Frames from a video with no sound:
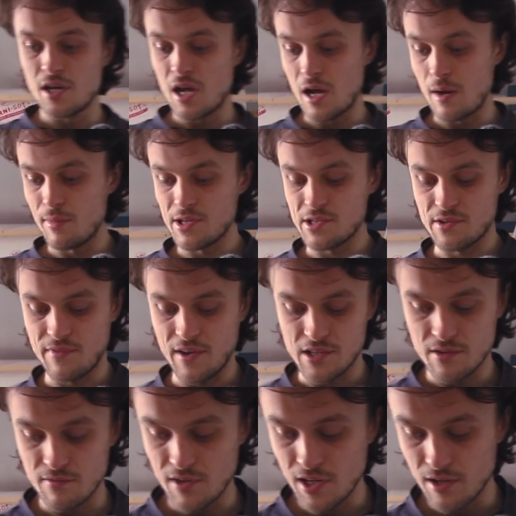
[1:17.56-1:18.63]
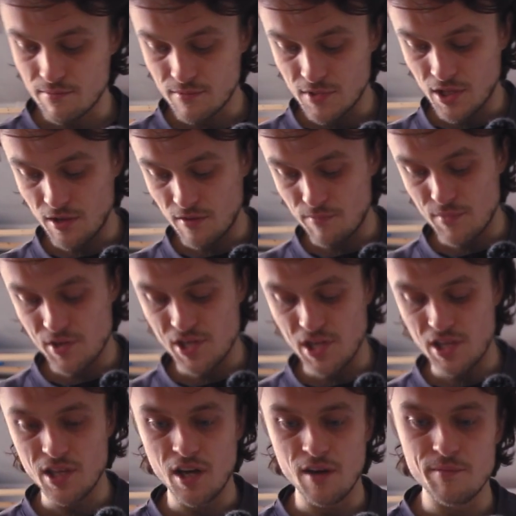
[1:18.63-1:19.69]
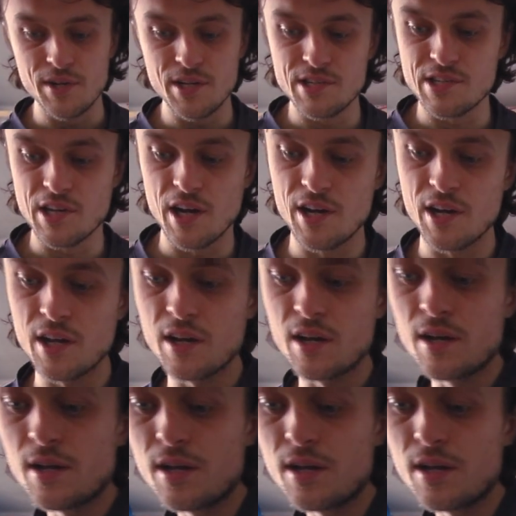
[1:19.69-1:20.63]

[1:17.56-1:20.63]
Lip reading: But it's effectively a kind of machine that I've been designing.